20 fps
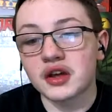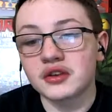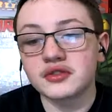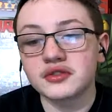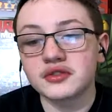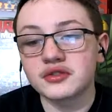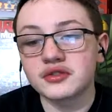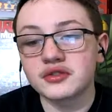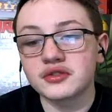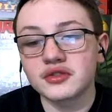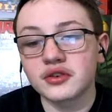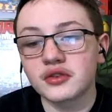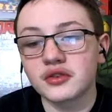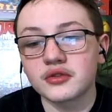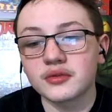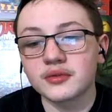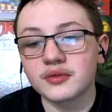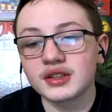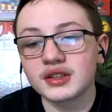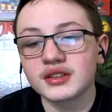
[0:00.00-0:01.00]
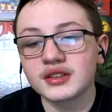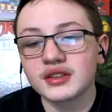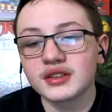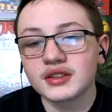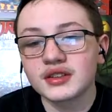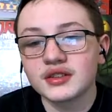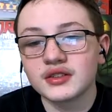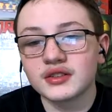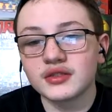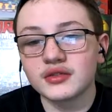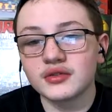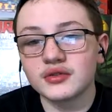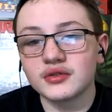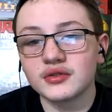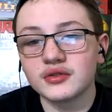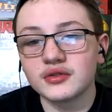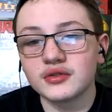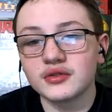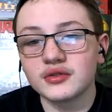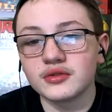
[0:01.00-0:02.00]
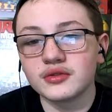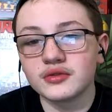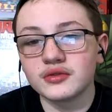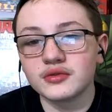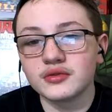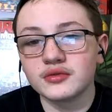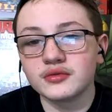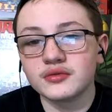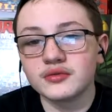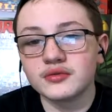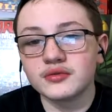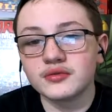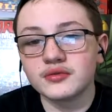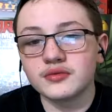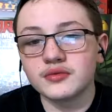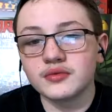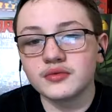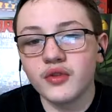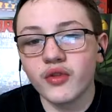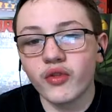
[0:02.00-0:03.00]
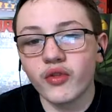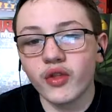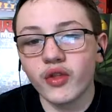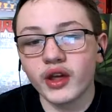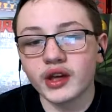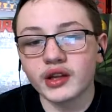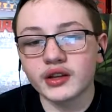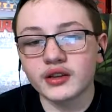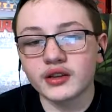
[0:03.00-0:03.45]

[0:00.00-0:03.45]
So you like